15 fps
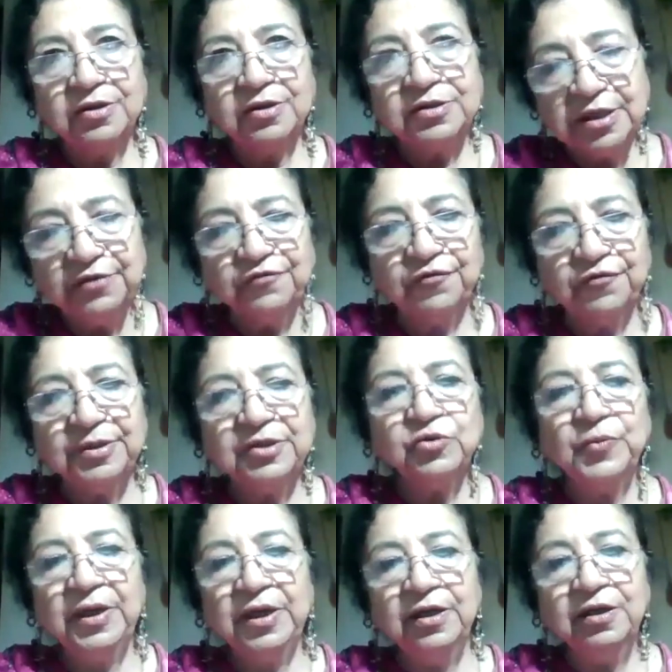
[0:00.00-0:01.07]
tiff
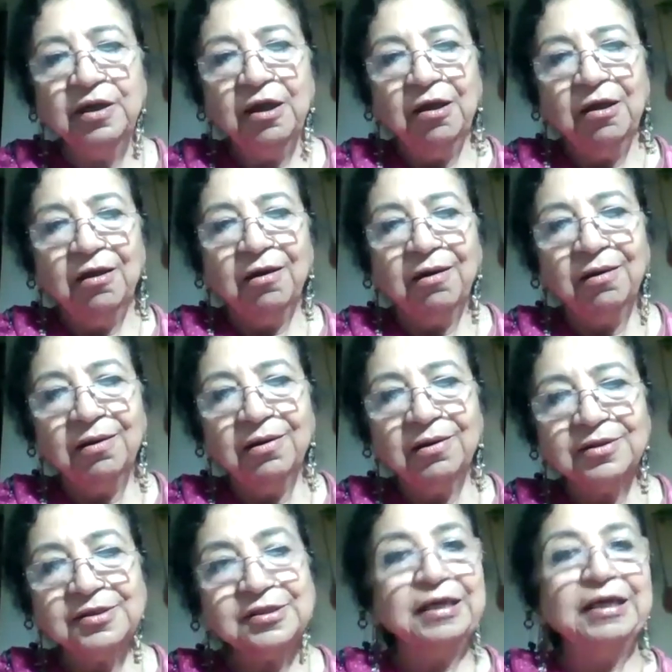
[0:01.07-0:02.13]
between
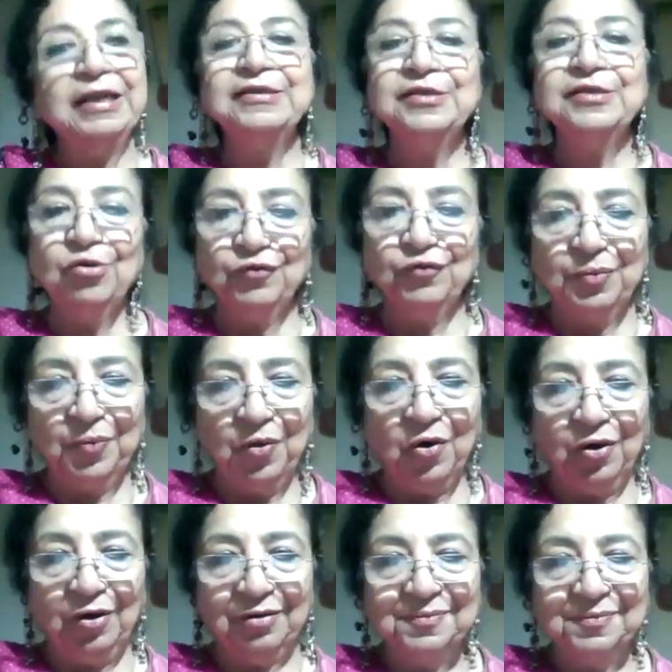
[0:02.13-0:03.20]
the selection of the
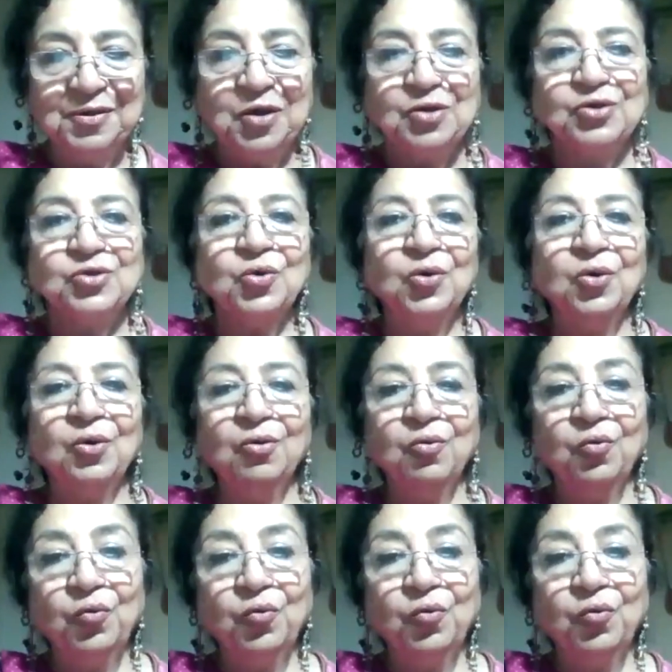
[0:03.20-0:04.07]
pond. So